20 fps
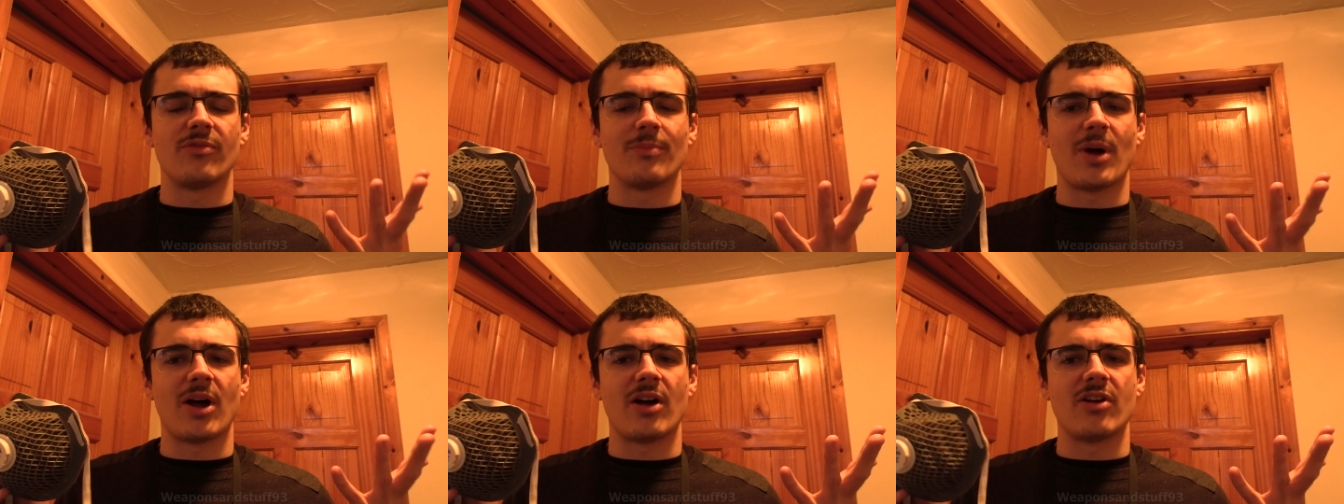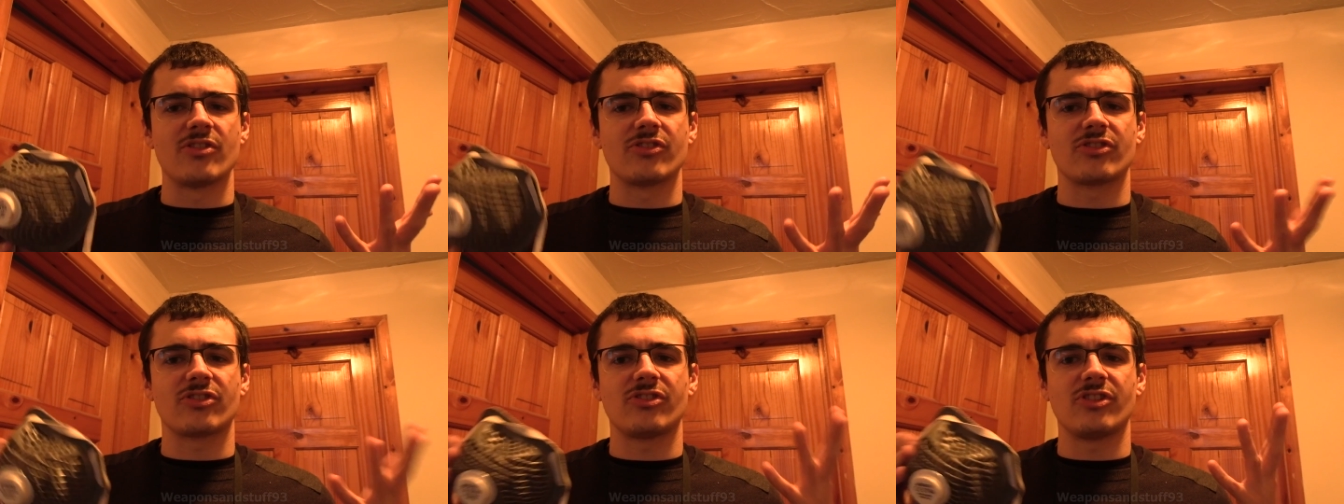of
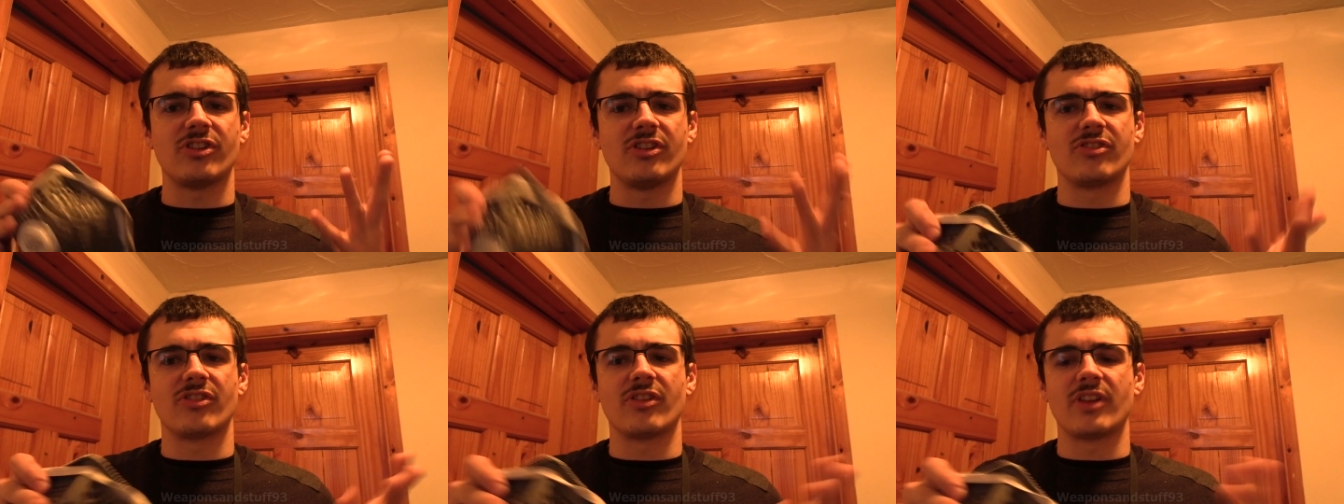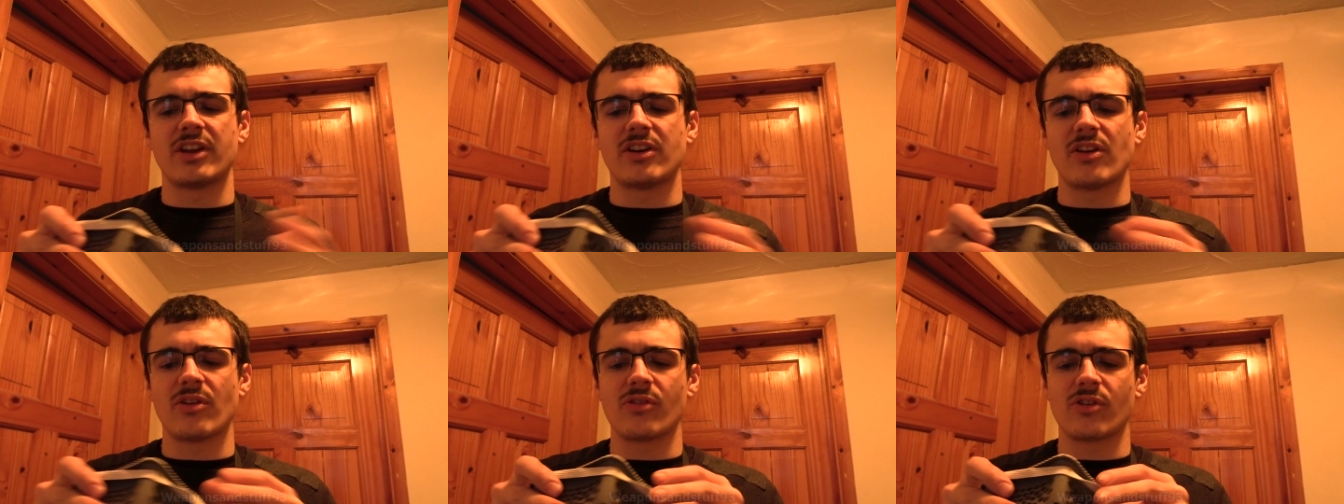masks is that
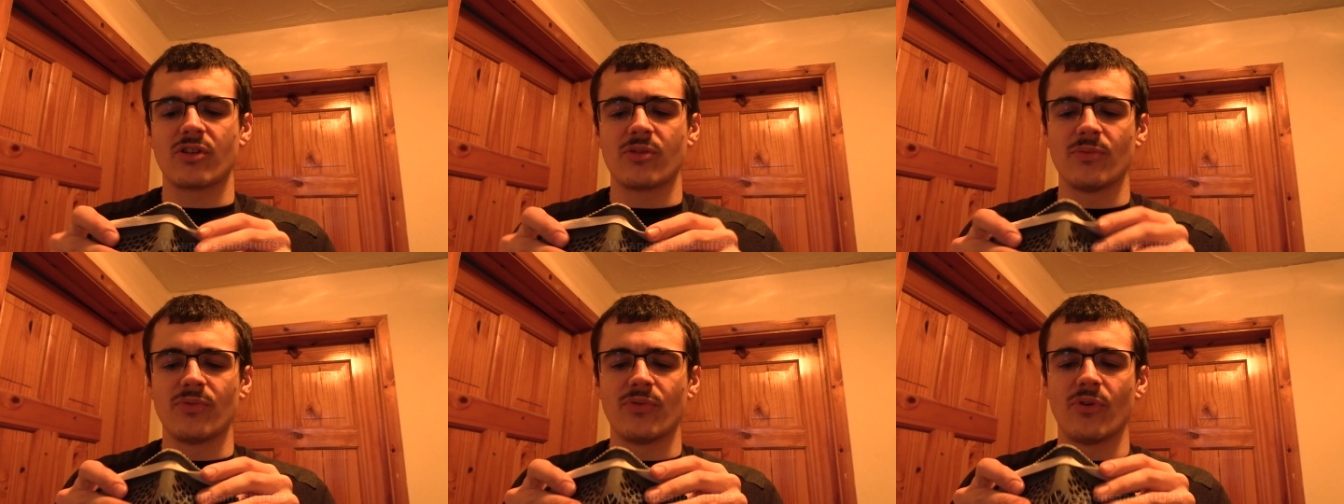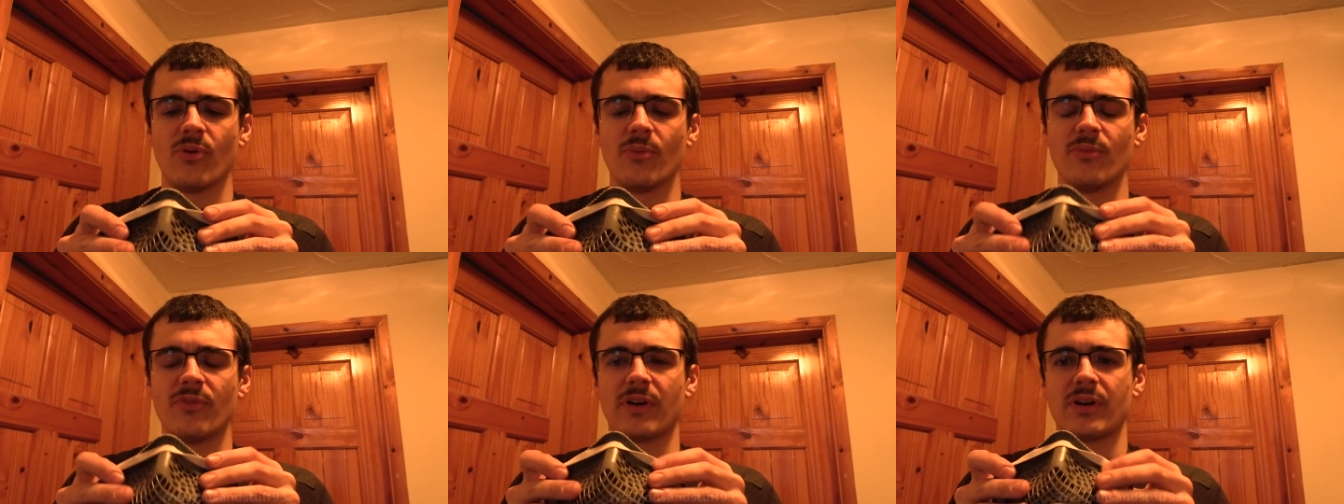they don't
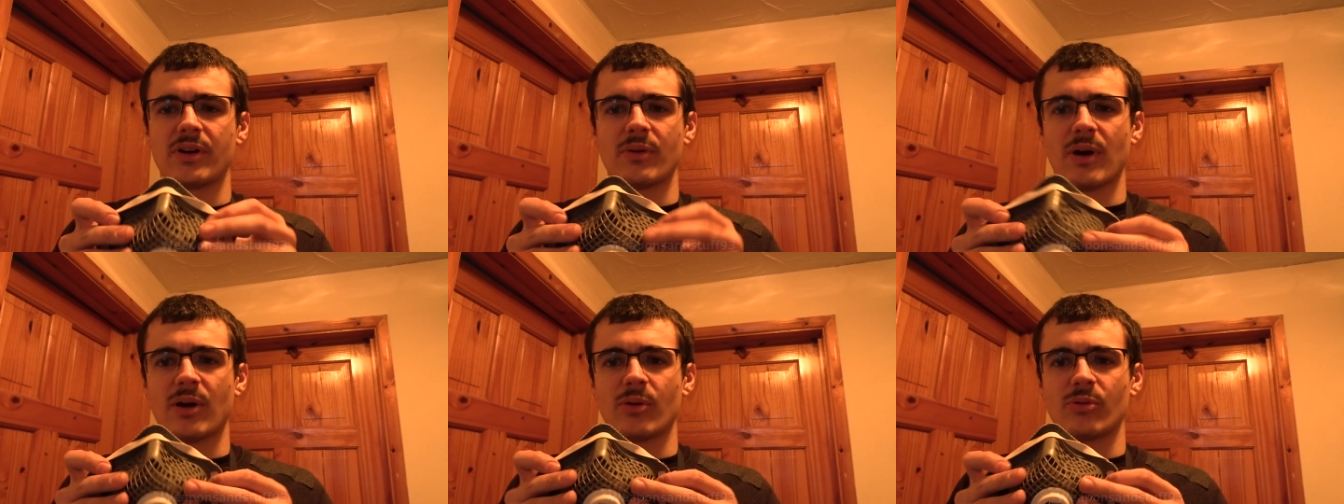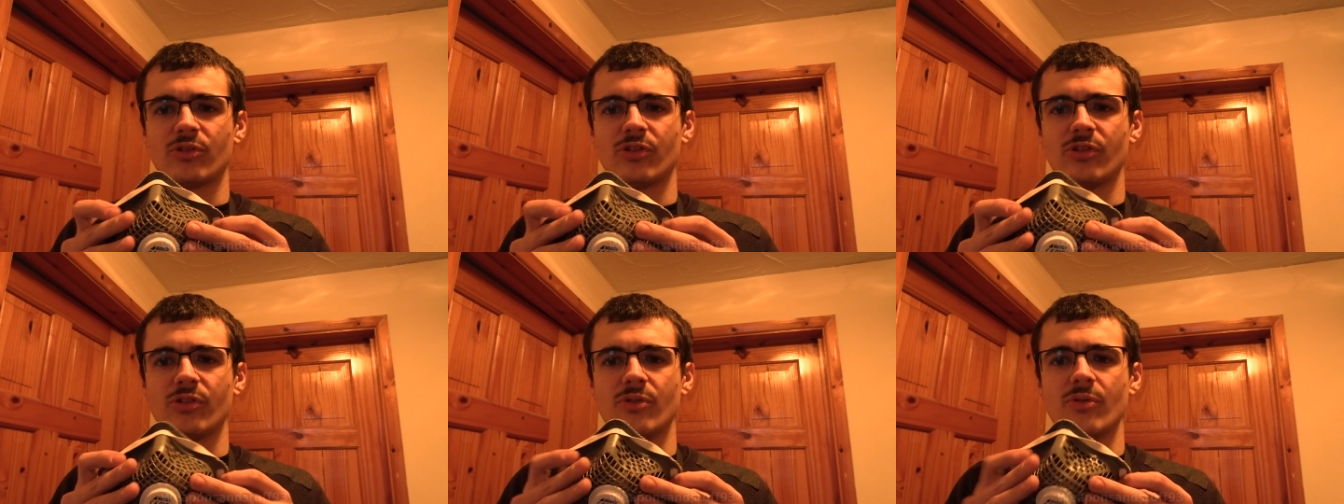conform very
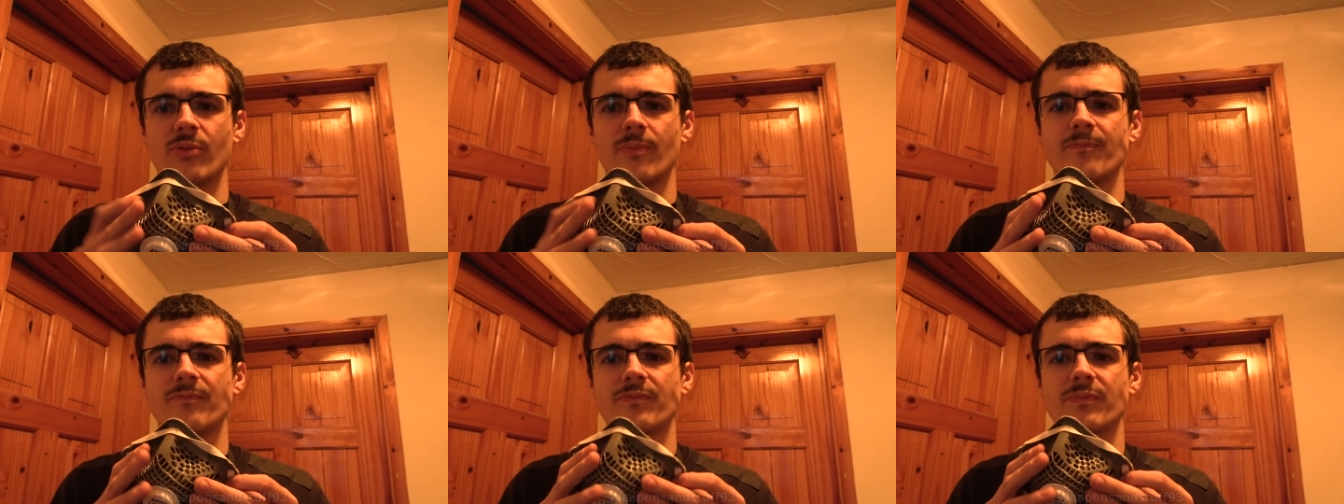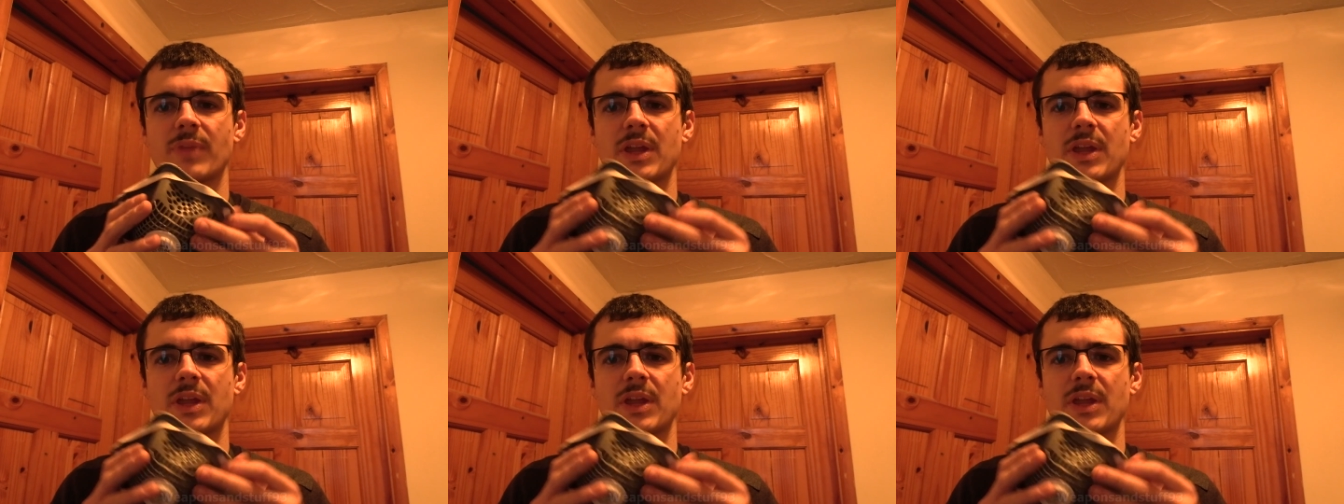well to